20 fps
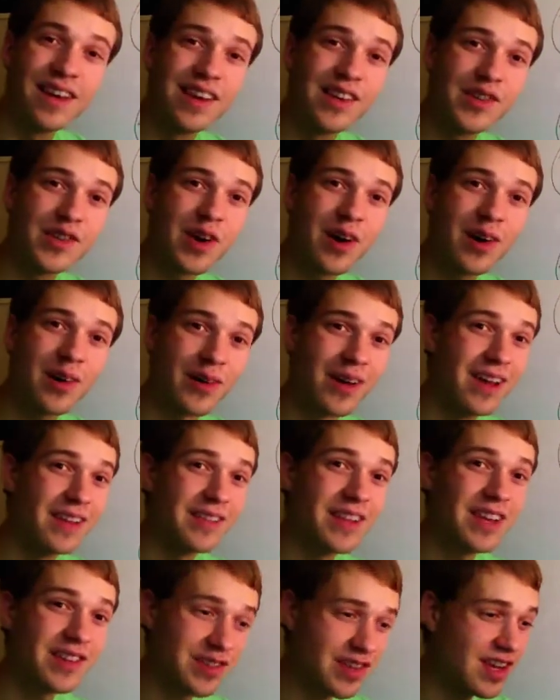So,
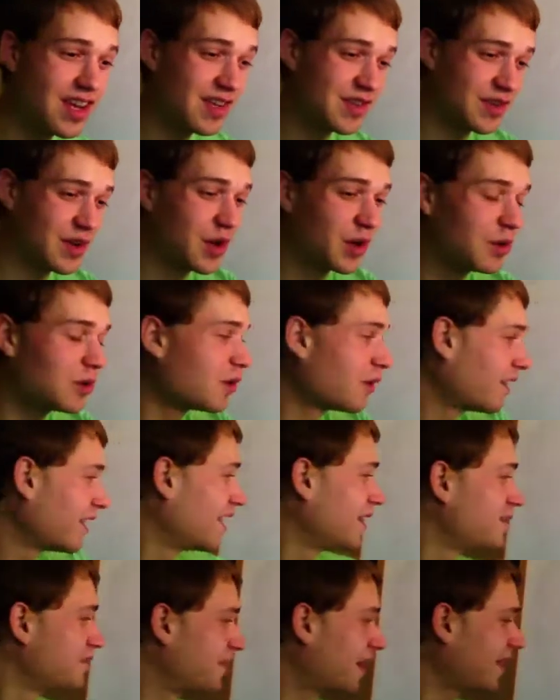this is cool,
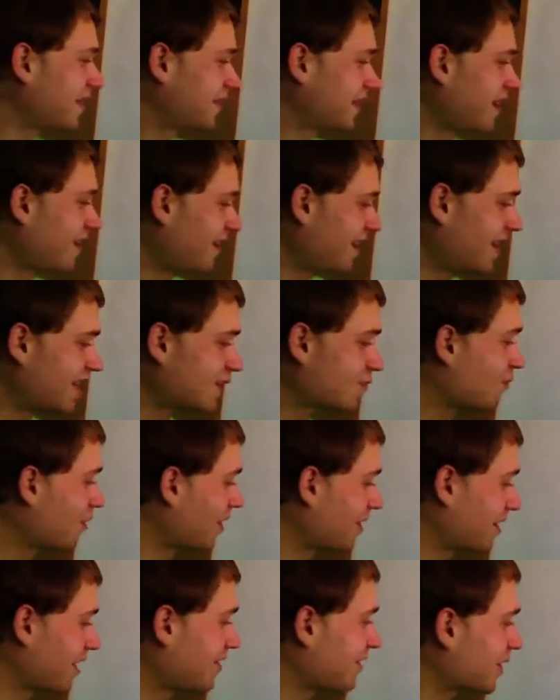but there is
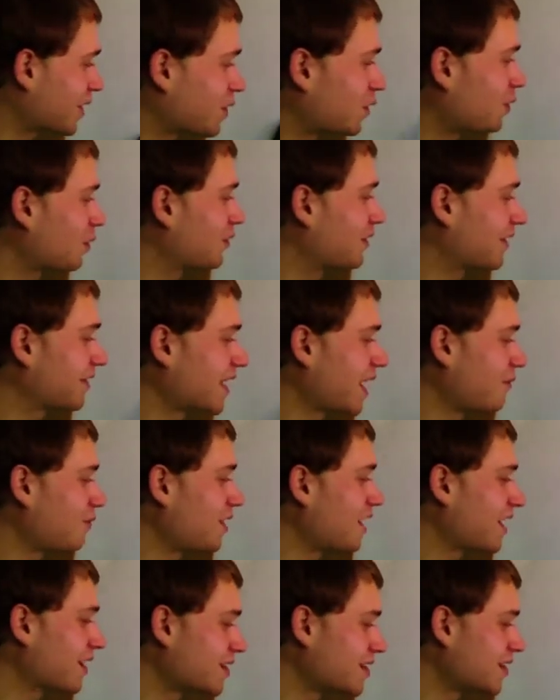one other cool thing that
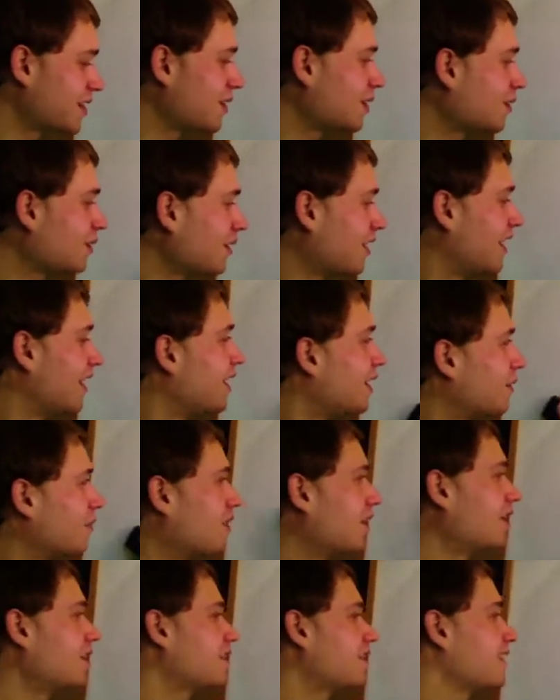we can do
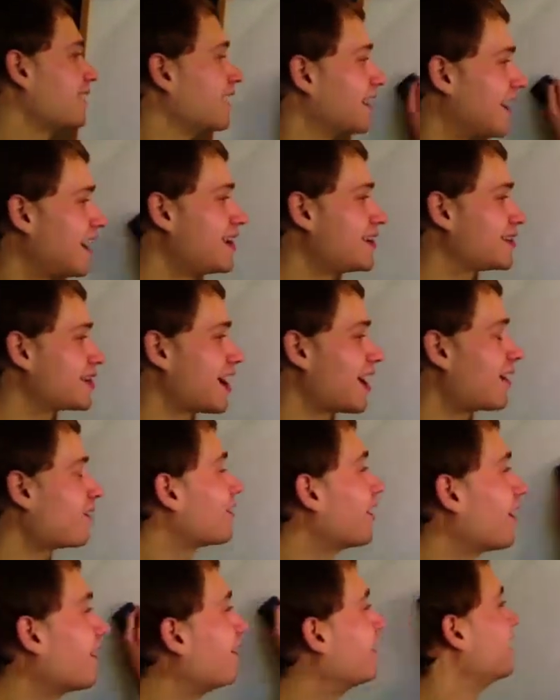with a
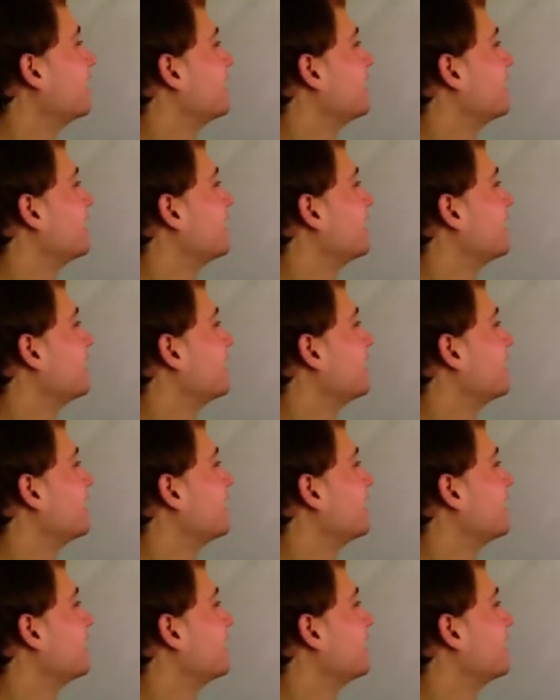gyro.